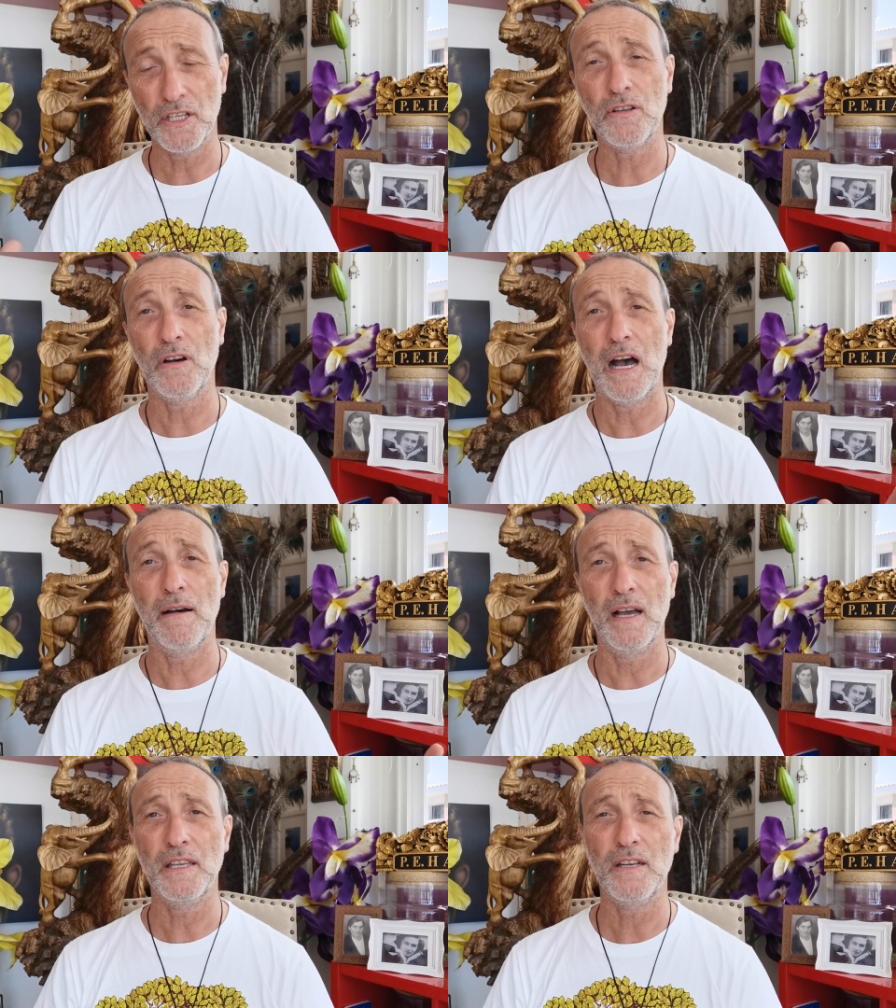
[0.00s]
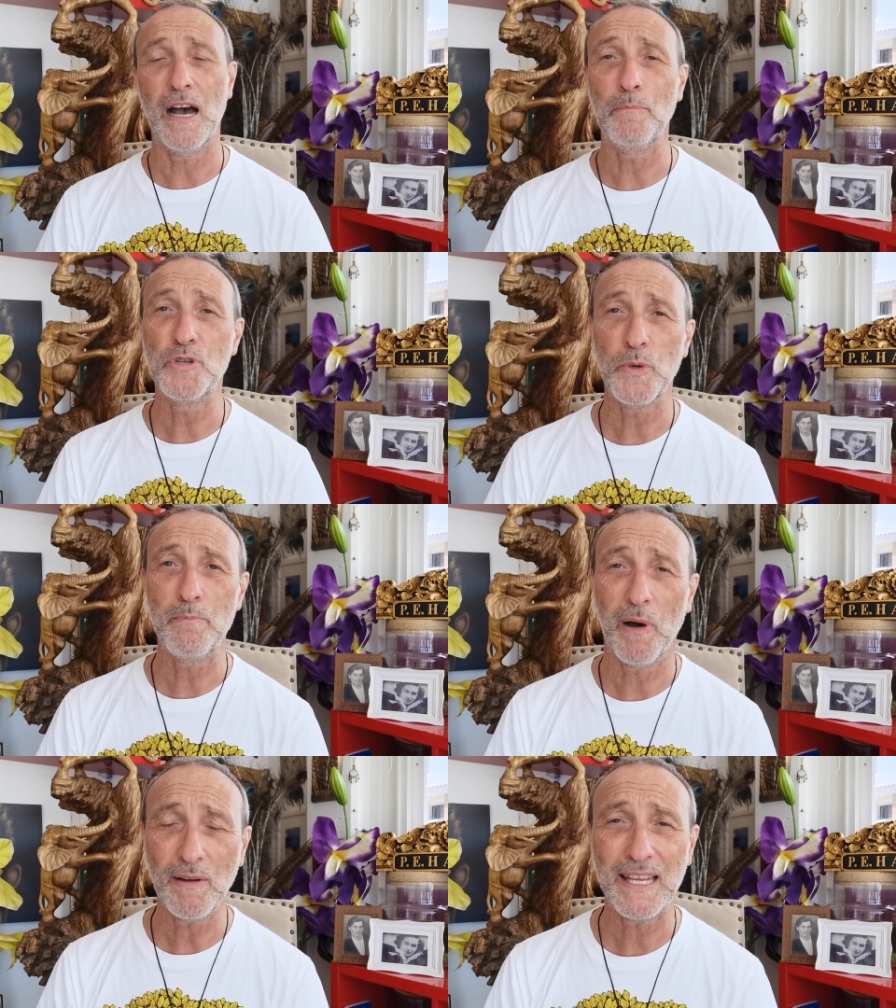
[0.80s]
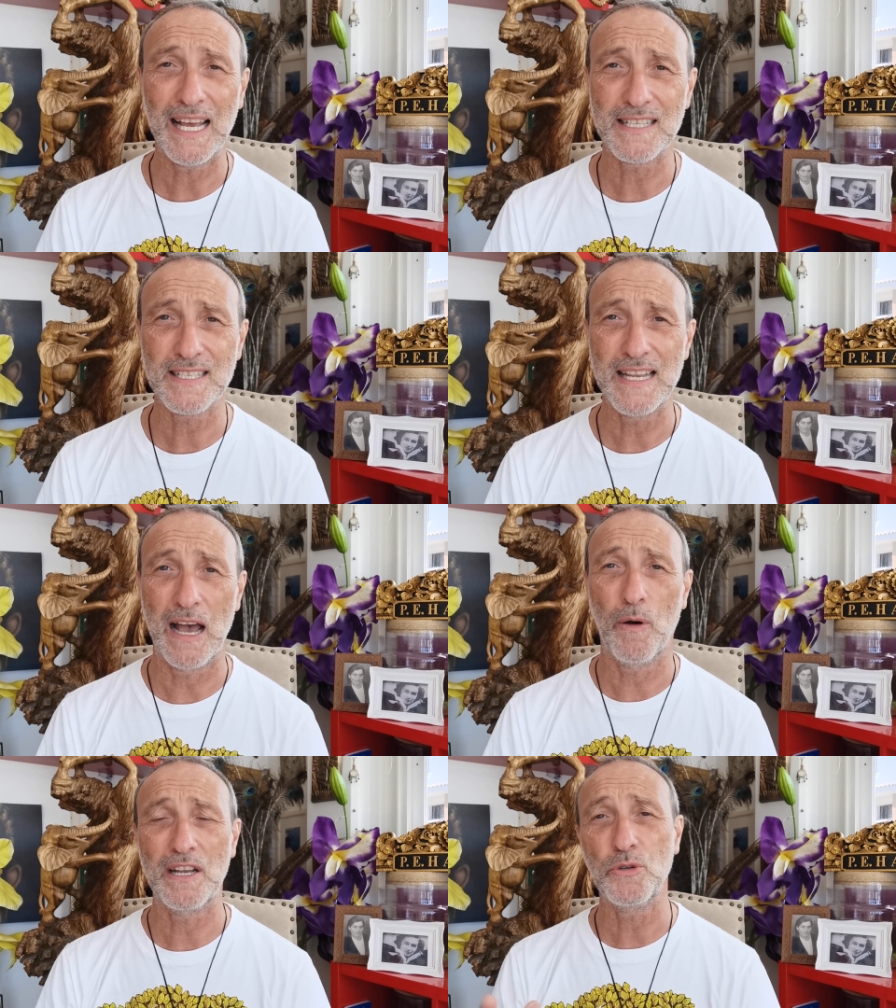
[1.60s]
you know, I, you know, I'm doing podcasts now.